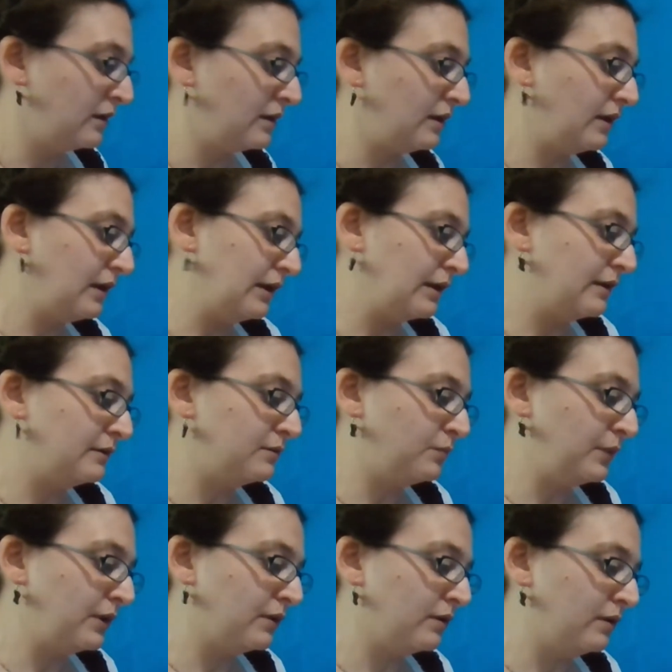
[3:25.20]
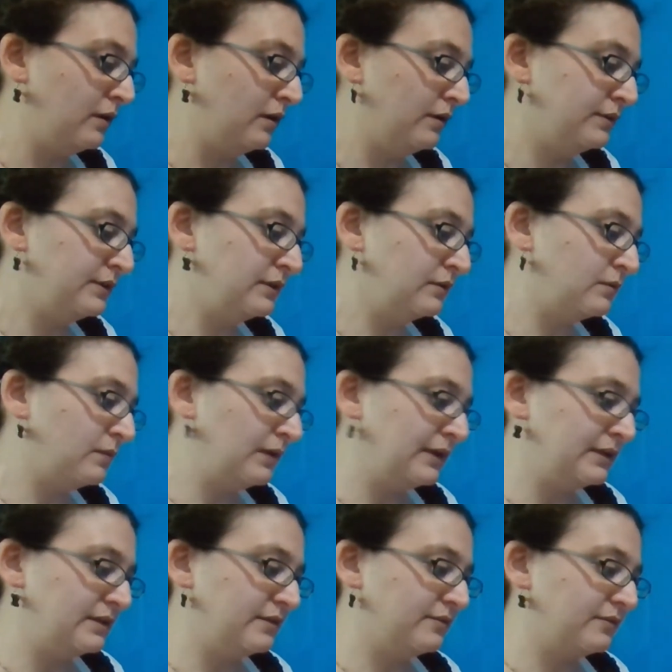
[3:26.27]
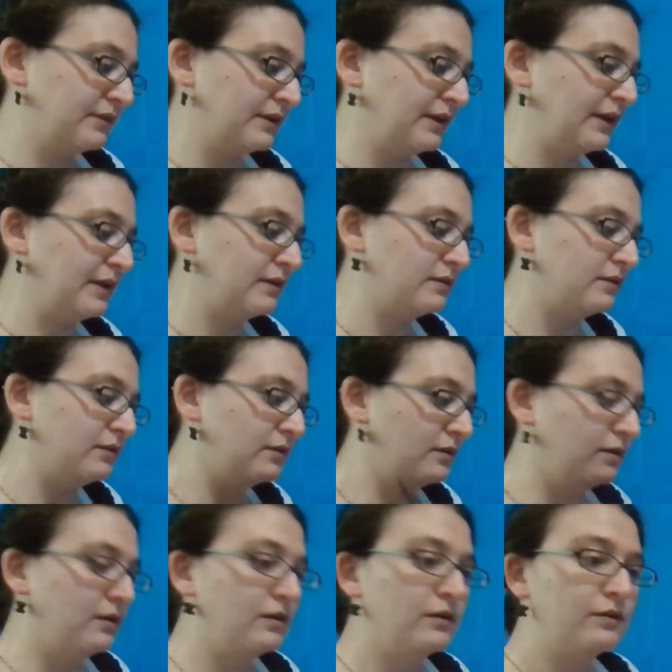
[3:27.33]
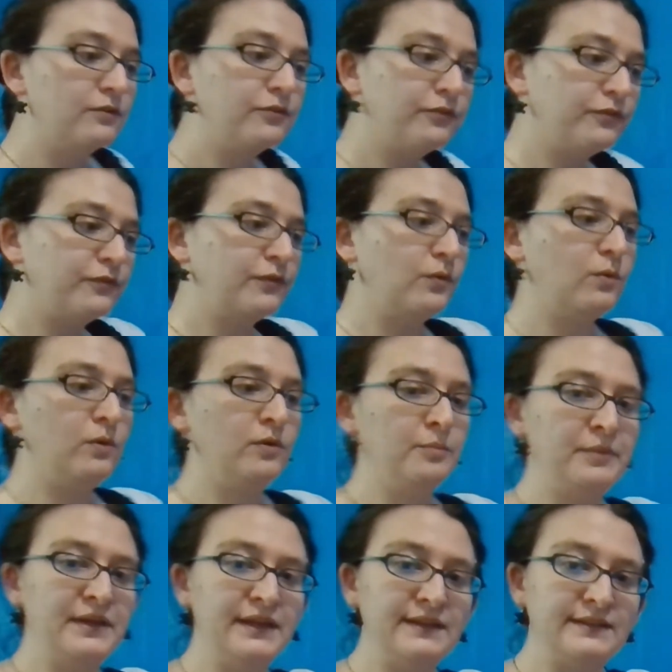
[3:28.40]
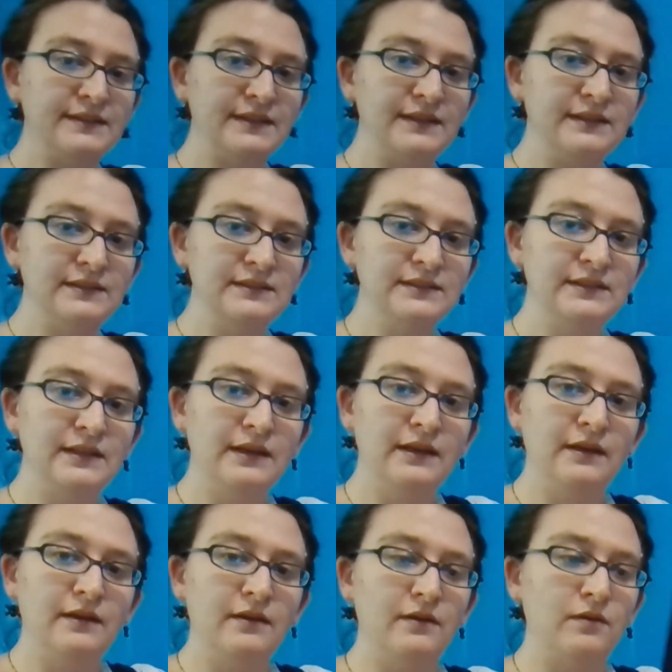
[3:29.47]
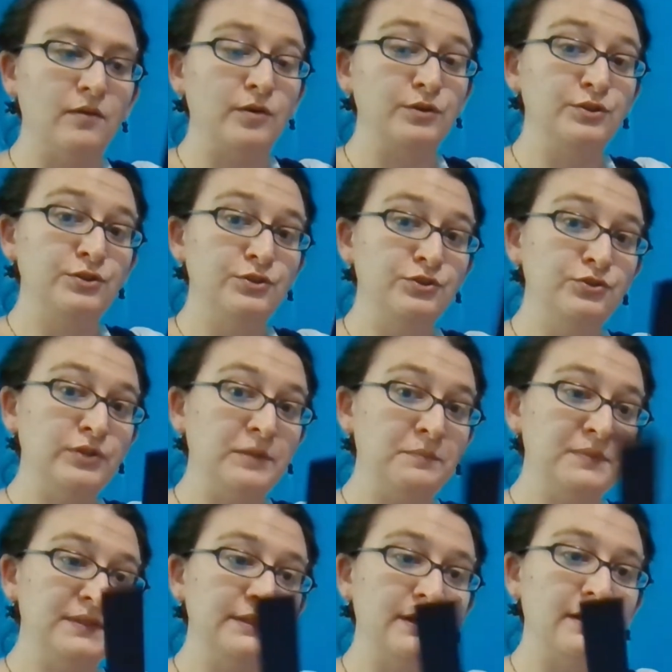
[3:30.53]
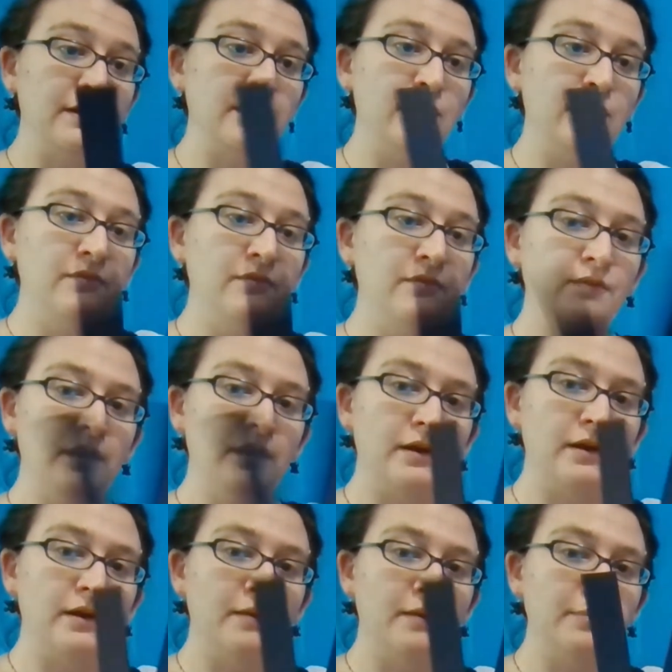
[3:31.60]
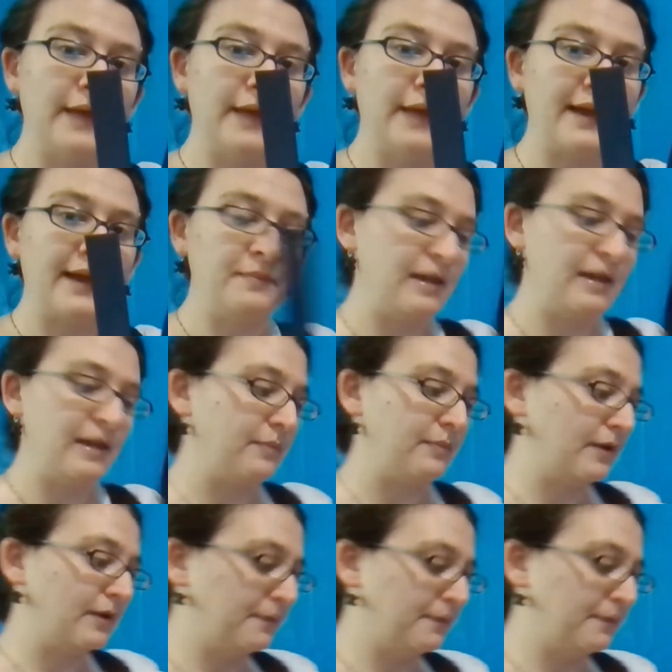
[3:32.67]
and we are also going to find 4 pieces or strips of black paper.